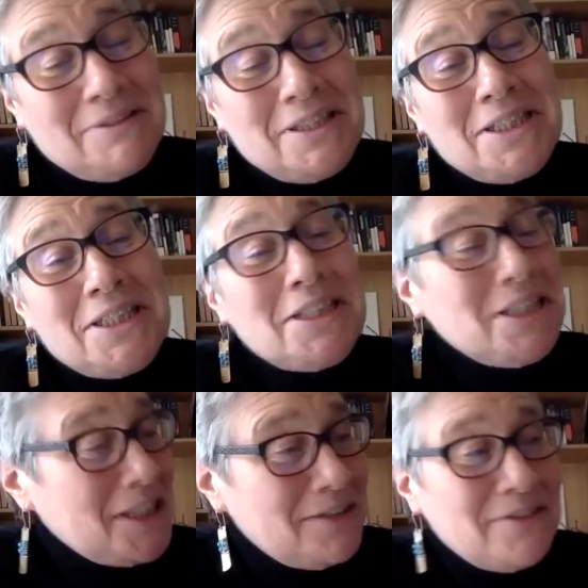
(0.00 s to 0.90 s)
and our
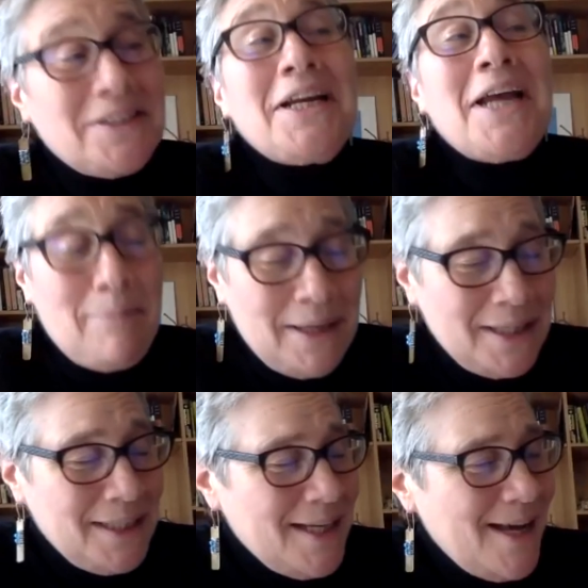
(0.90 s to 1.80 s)
cat are very happy
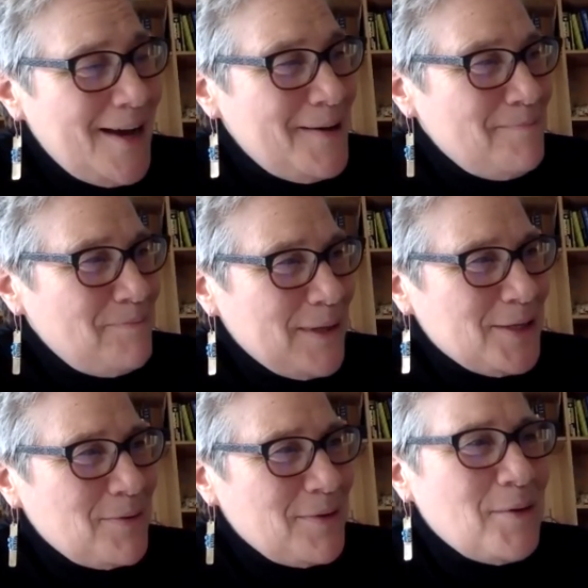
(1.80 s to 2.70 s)
um,
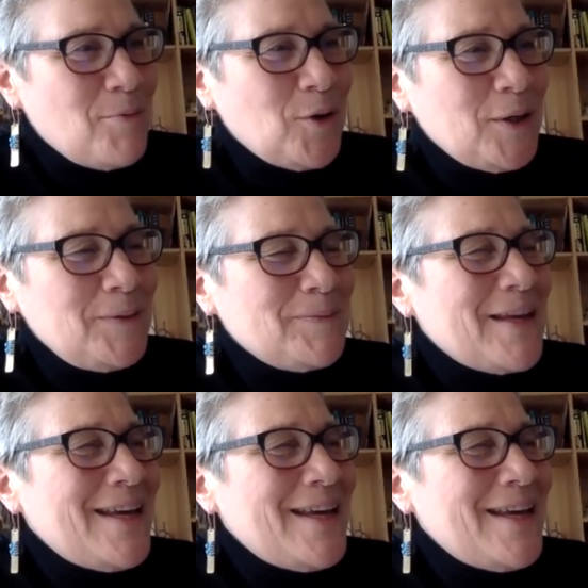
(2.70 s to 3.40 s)
because we're there more.